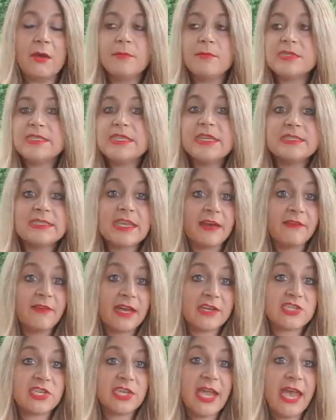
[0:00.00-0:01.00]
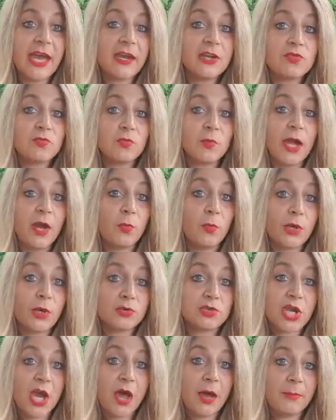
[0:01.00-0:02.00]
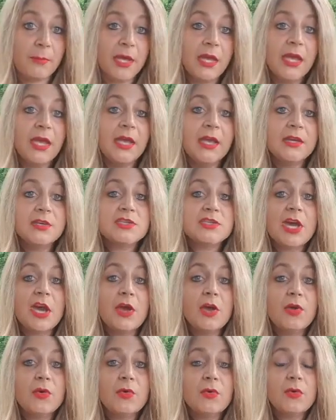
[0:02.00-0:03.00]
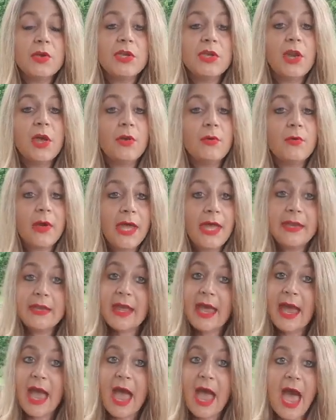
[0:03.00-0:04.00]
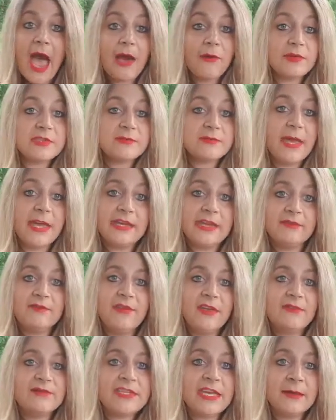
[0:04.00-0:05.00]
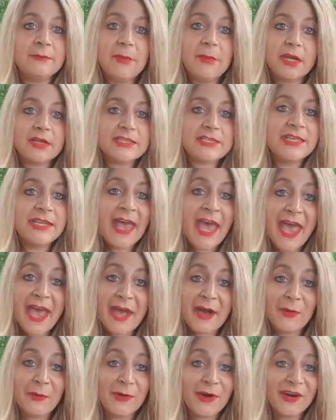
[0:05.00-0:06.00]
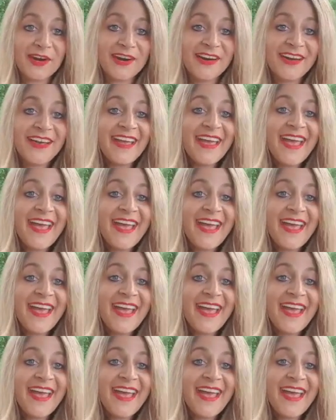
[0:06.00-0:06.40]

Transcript: since I've actually had a real job. So, and I was making $15 an hour,